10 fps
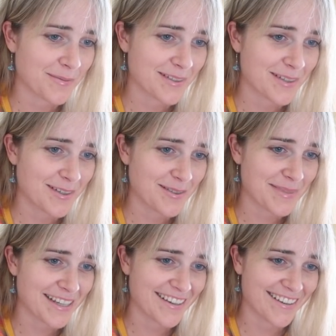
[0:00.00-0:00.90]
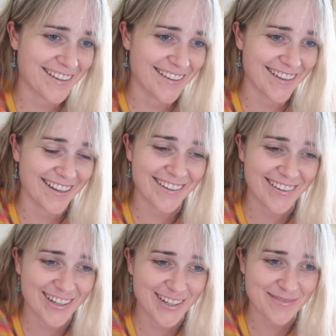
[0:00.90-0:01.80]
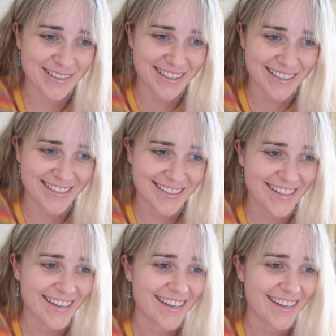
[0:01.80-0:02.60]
excuse me, how do I open this?